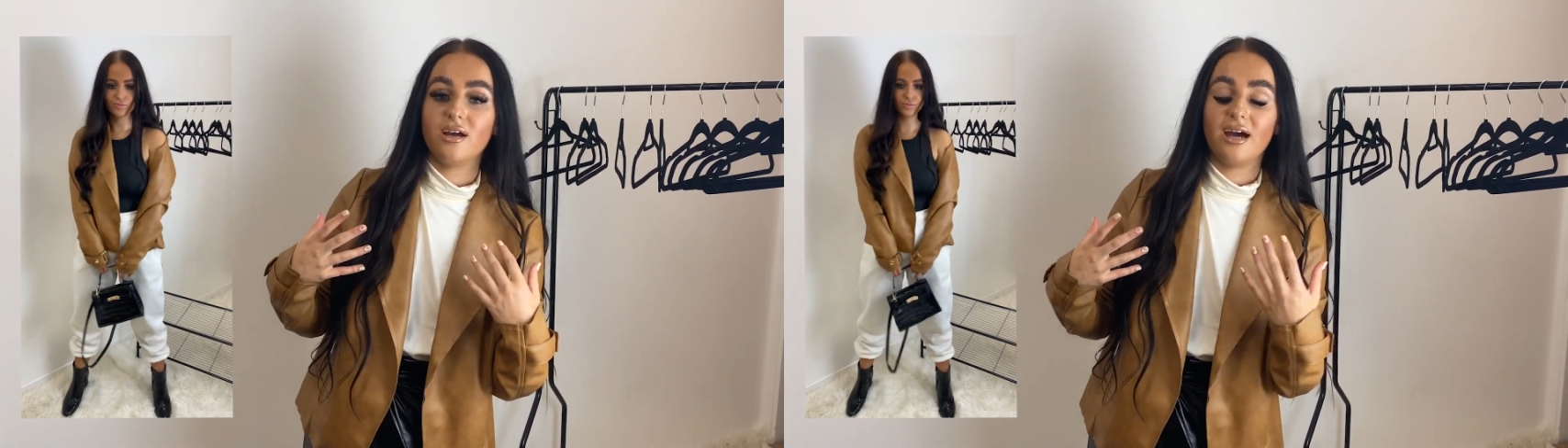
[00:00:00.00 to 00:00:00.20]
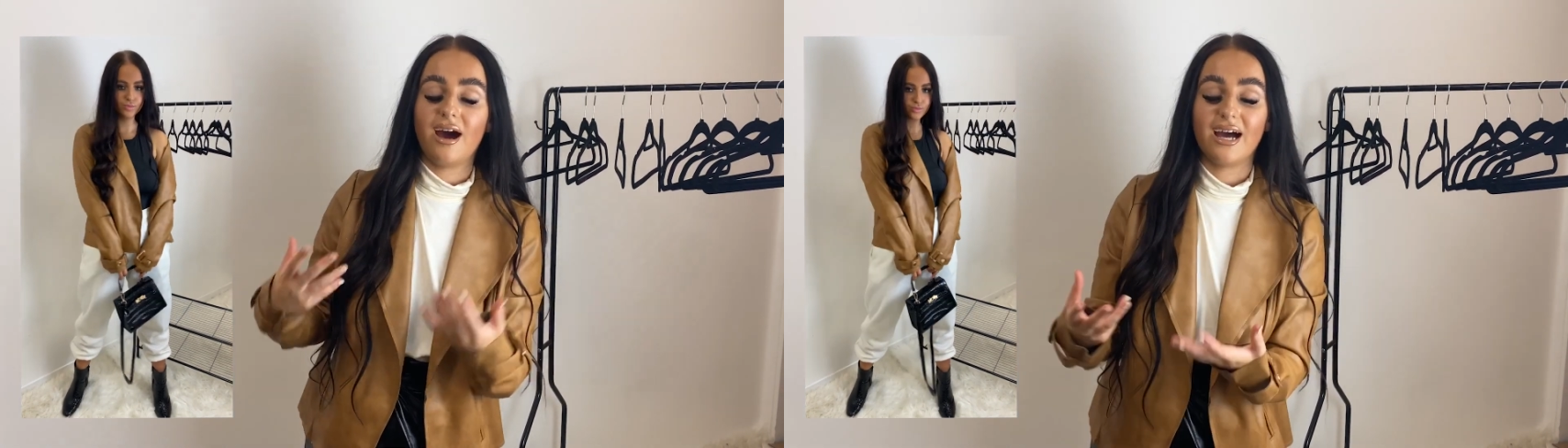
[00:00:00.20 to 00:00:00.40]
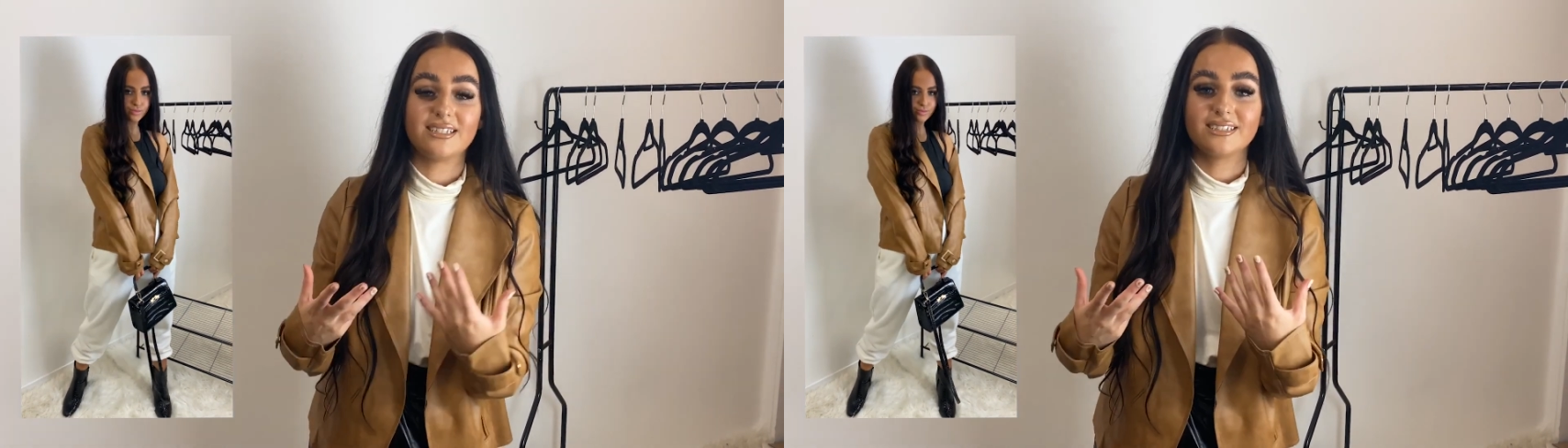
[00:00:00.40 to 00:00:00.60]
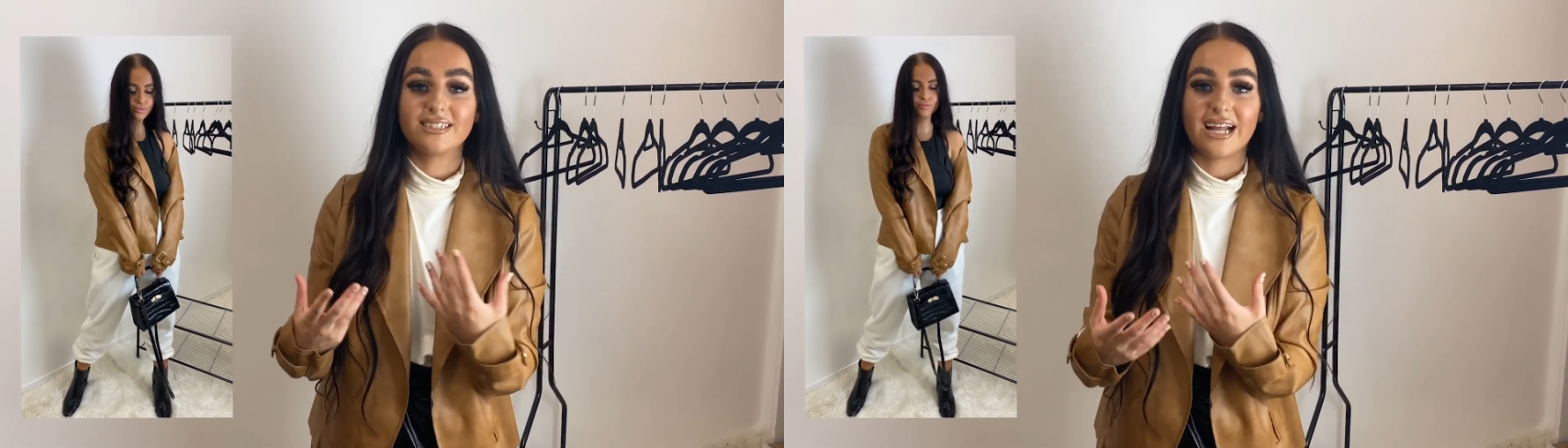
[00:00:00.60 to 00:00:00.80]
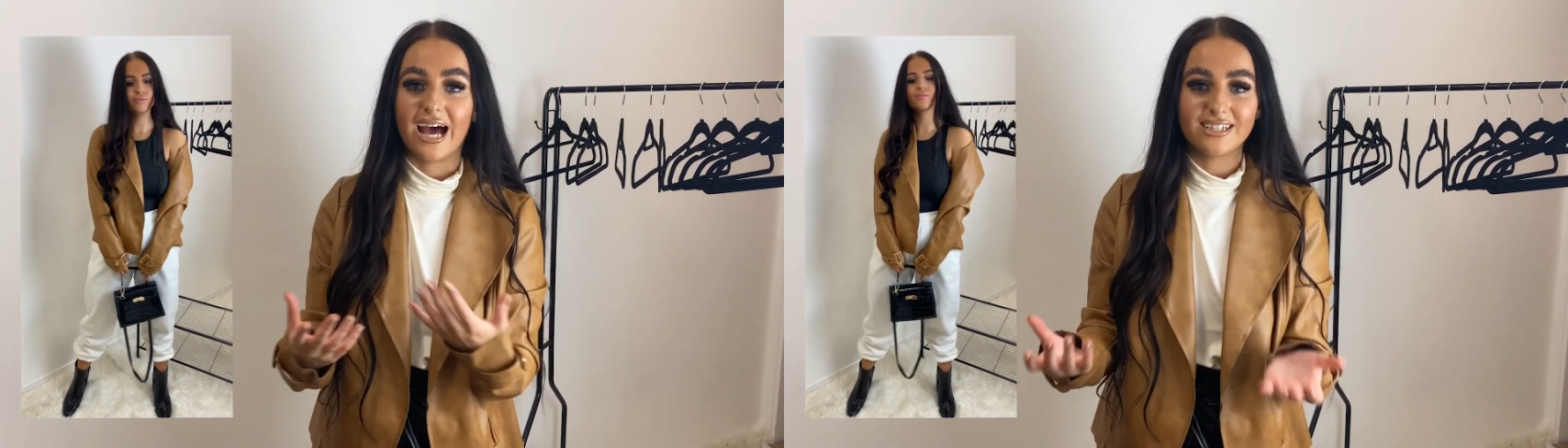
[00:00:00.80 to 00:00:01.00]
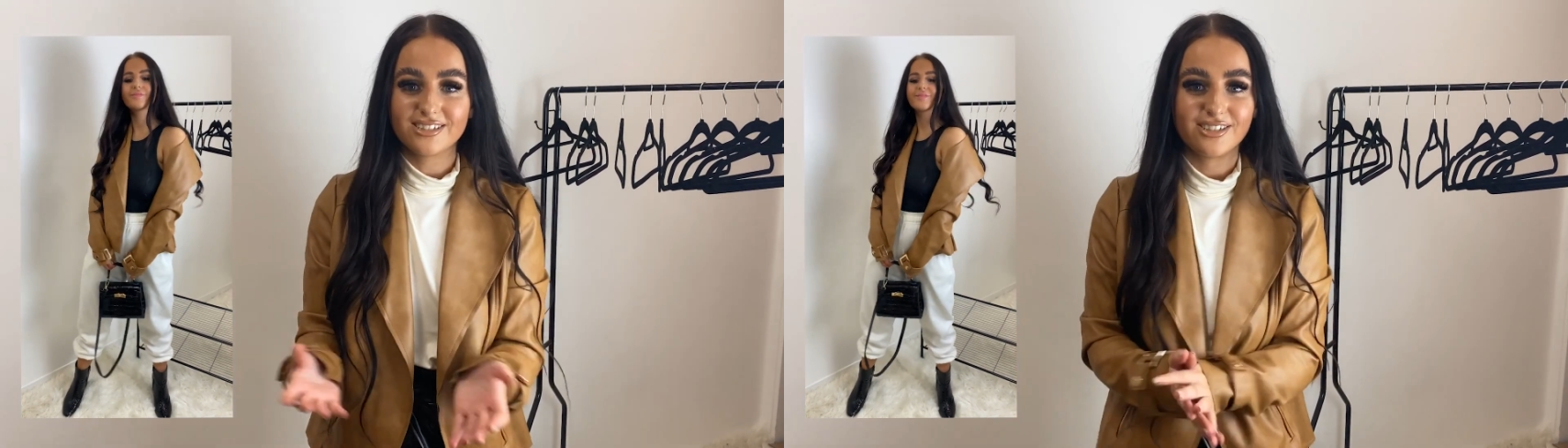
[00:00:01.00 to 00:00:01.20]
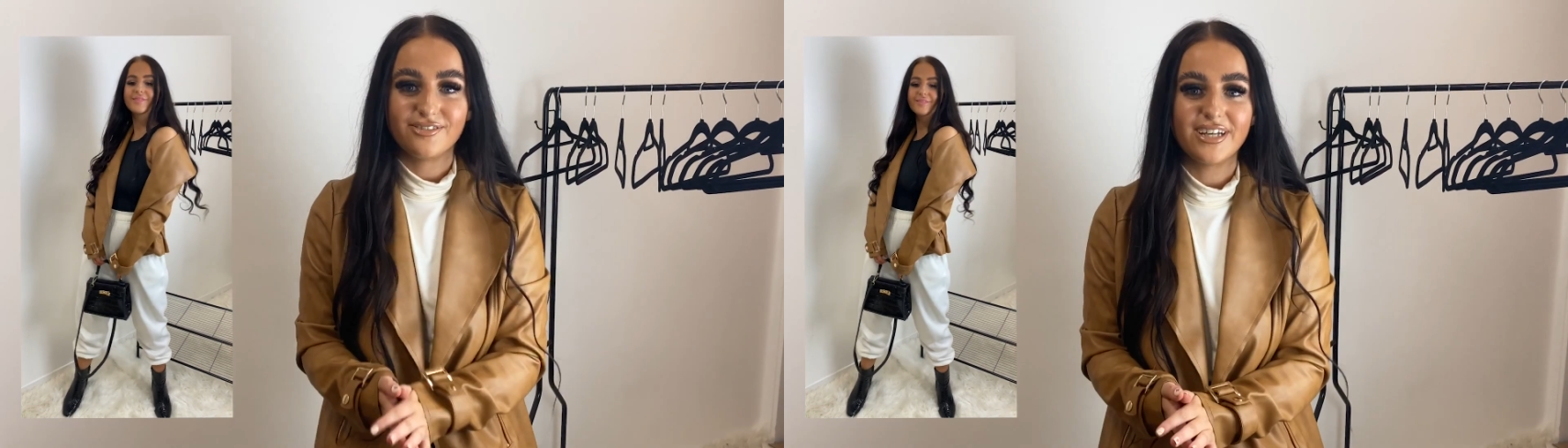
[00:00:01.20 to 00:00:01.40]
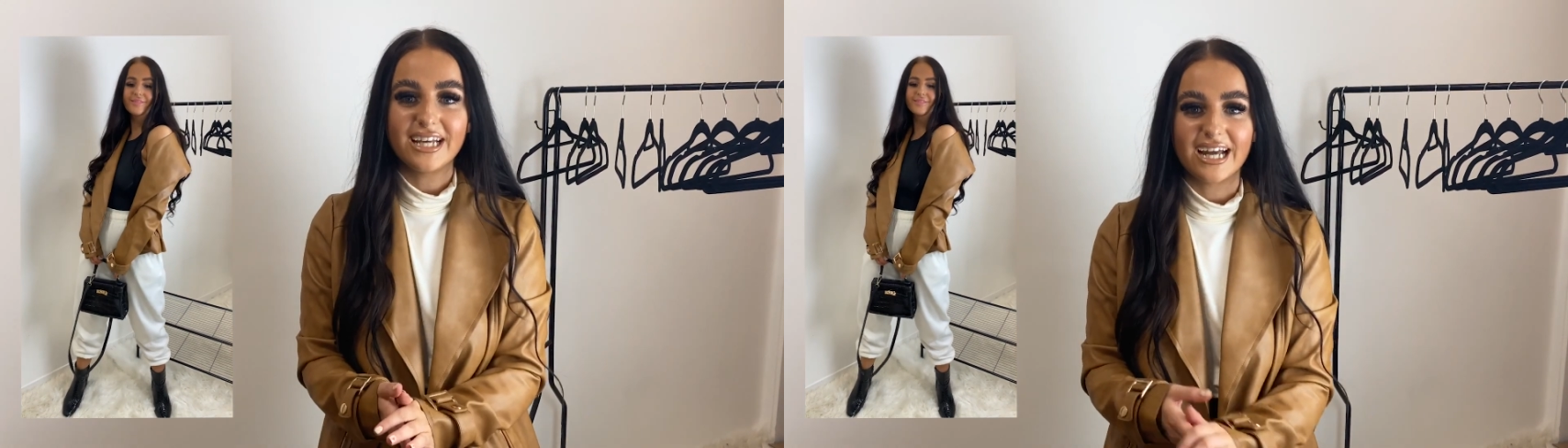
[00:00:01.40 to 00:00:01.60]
I just, I just love it.